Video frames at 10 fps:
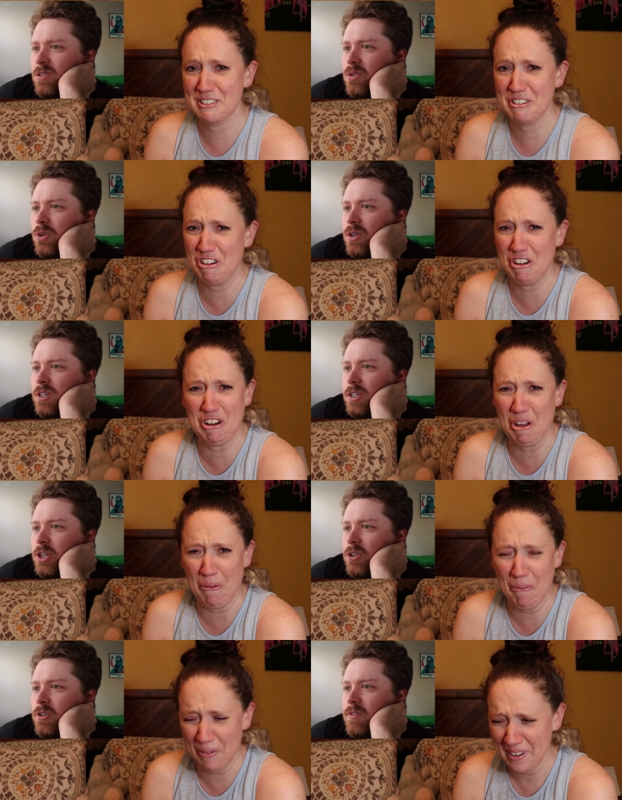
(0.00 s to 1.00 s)
Speaker 1: Or a
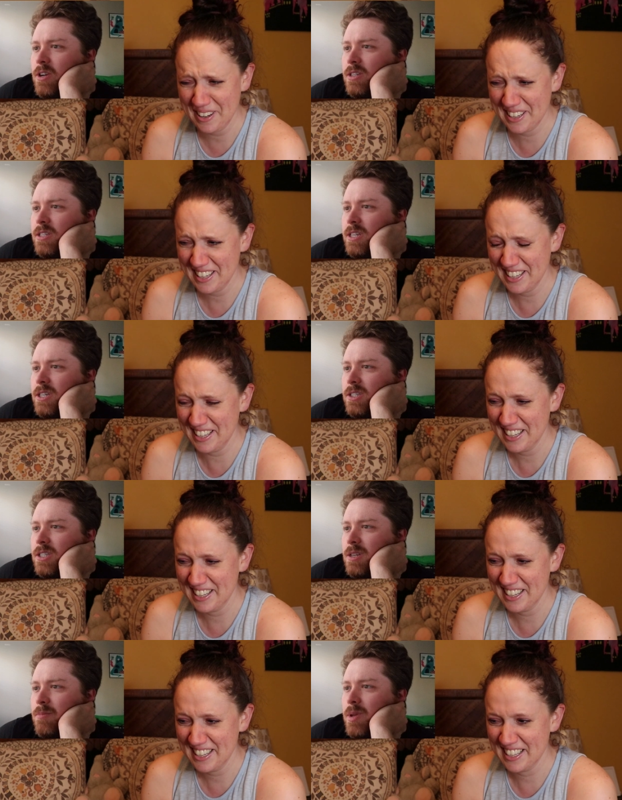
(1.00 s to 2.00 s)
no. girl volunteers
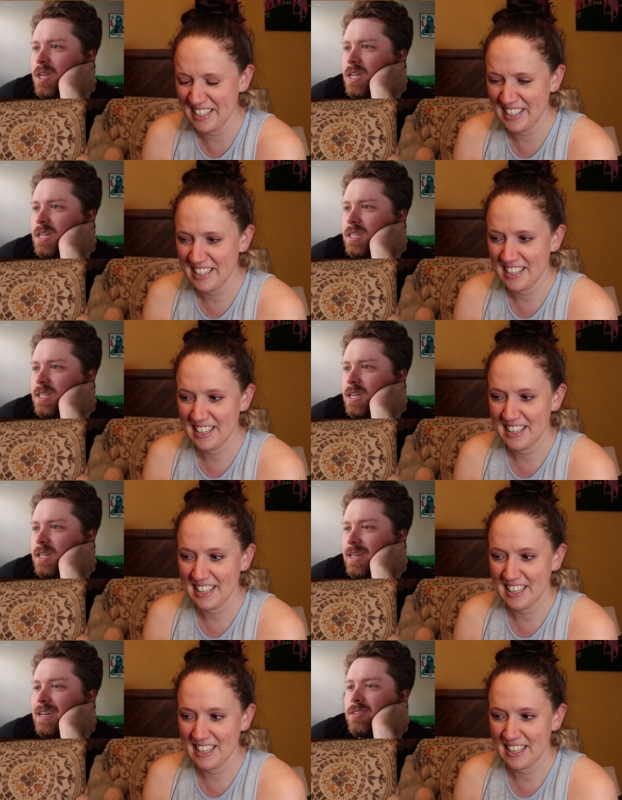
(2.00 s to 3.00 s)
to compete in a.
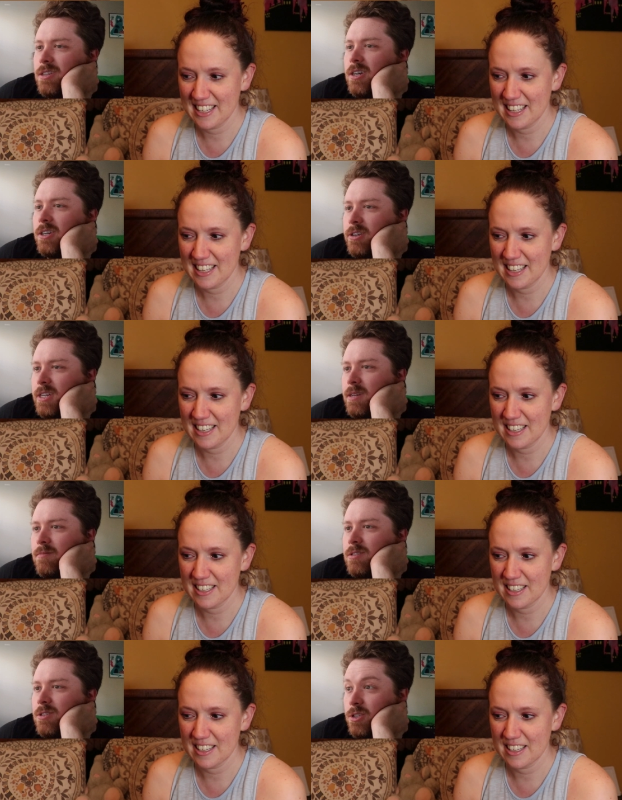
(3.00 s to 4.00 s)
De- that's the Hunger
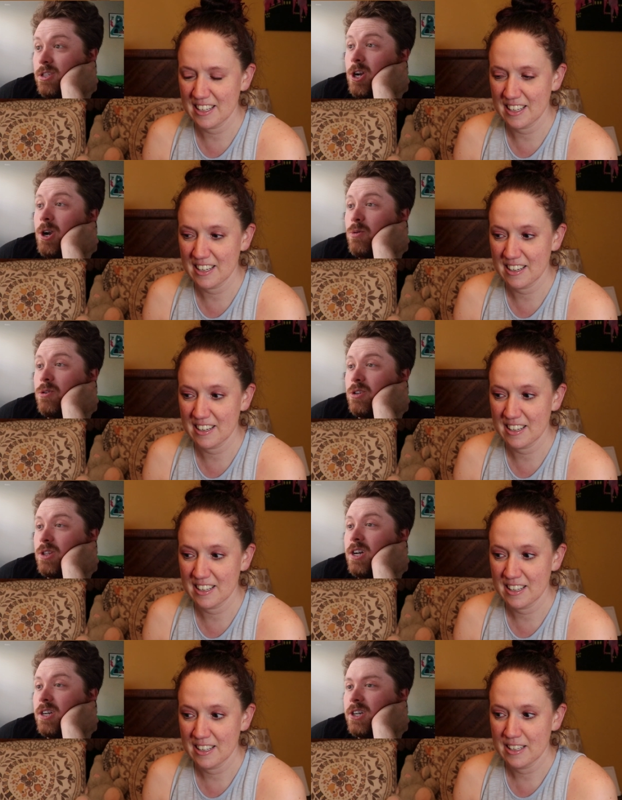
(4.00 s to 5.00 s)
Games. So it's Star Wars
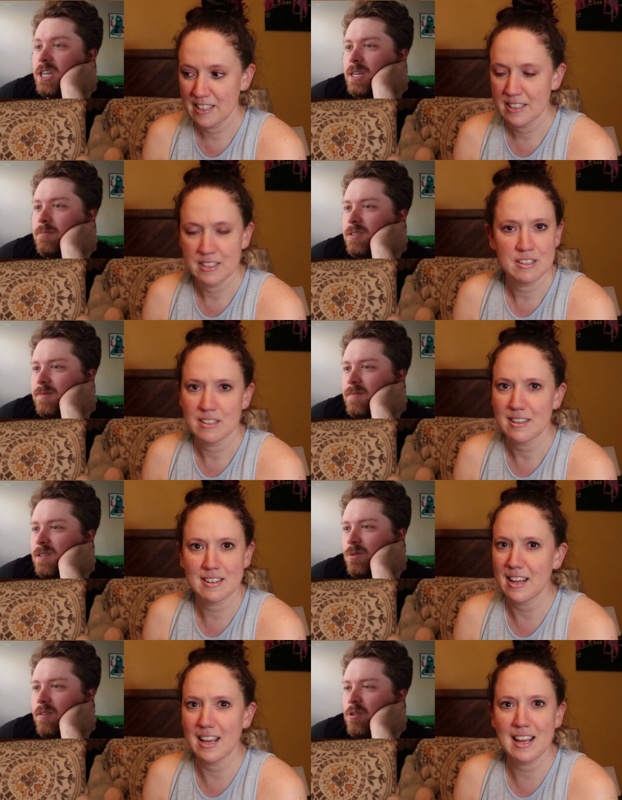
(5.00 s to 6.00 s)
or the Hunger Games.
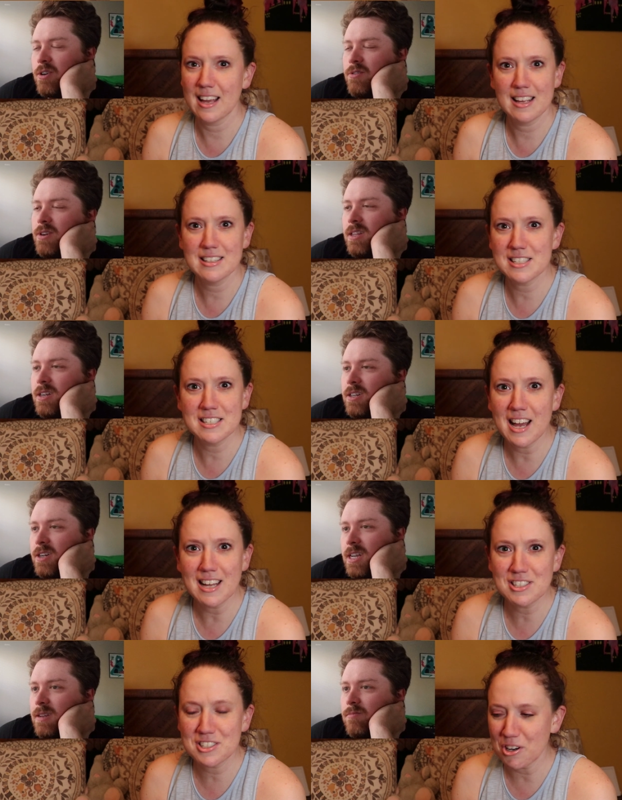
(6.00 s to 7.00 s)
Well, I've already read the it's
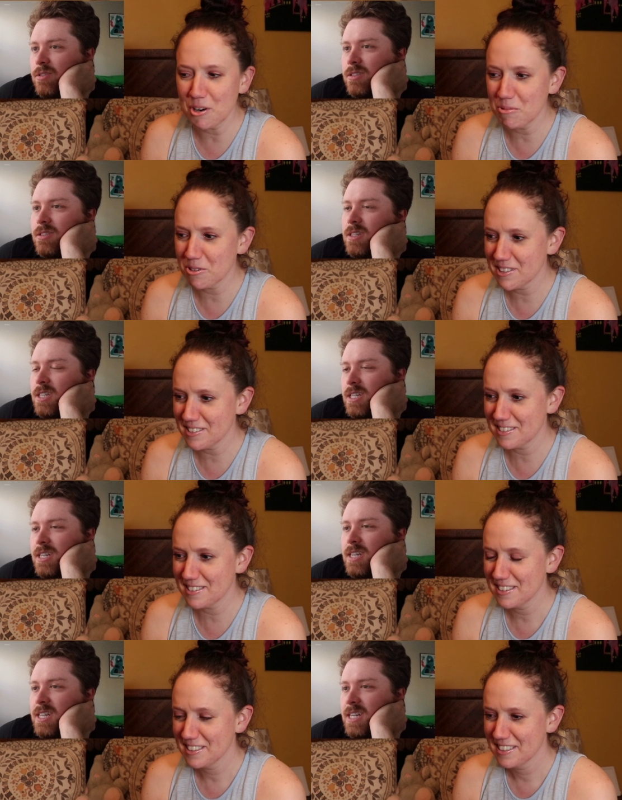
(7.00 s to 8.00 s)
Hunger not Games. Star Wars.
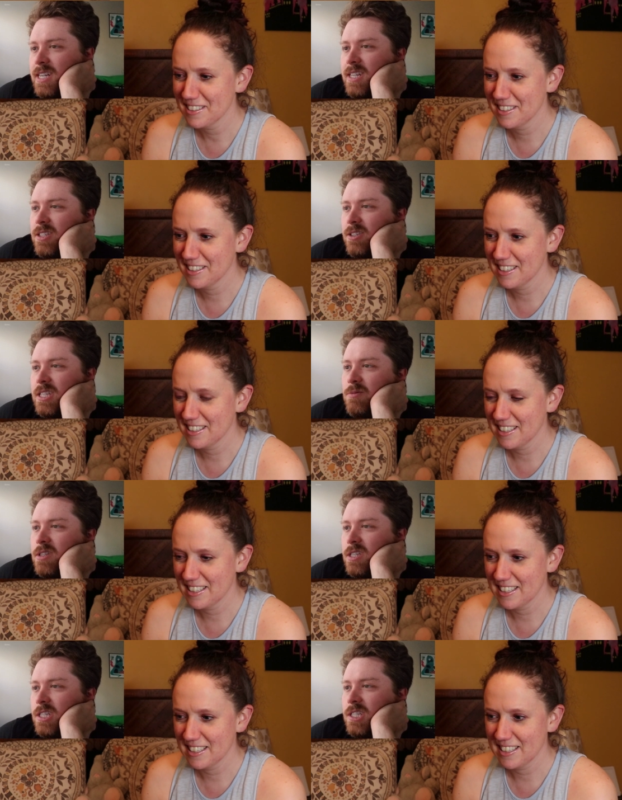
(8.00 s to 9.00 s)
I guess I'll see
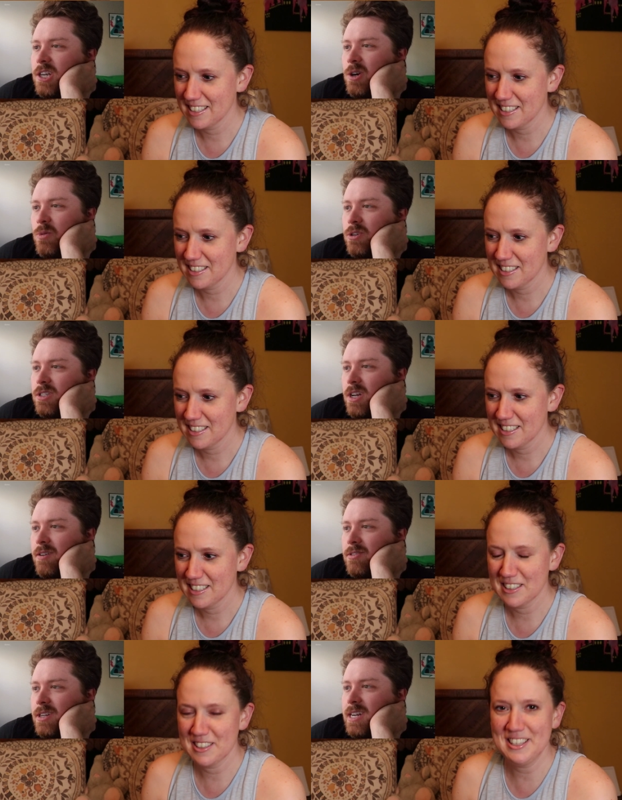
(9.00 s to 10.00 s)
what this Star Wars
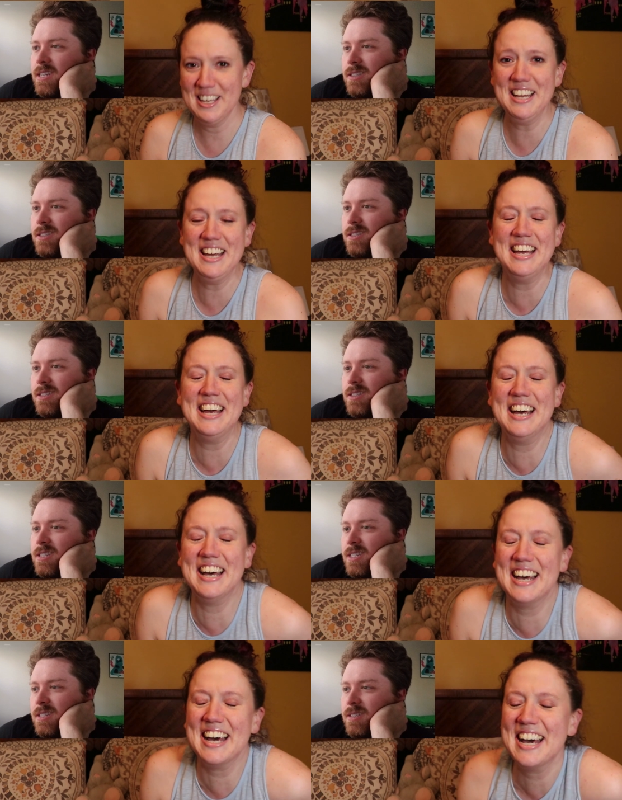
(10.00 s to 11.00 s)
novel has
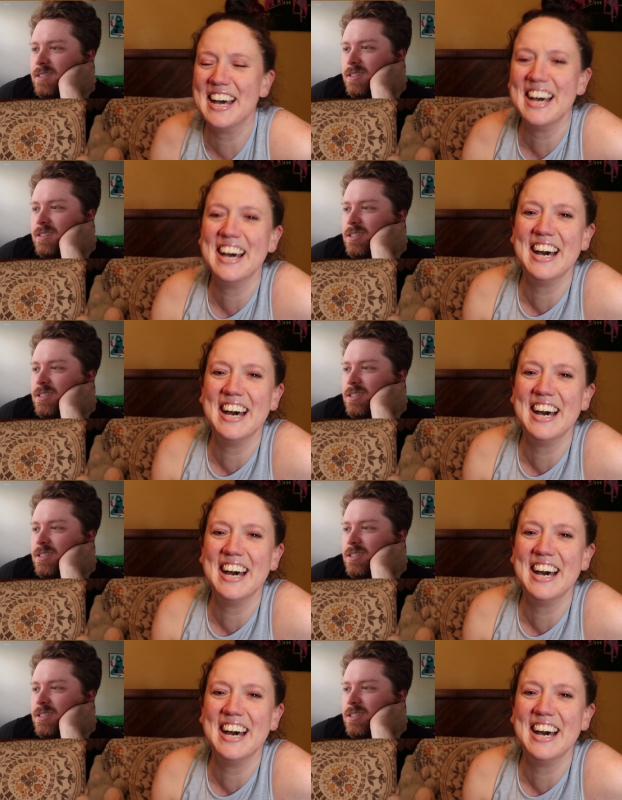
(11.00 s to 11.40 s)
in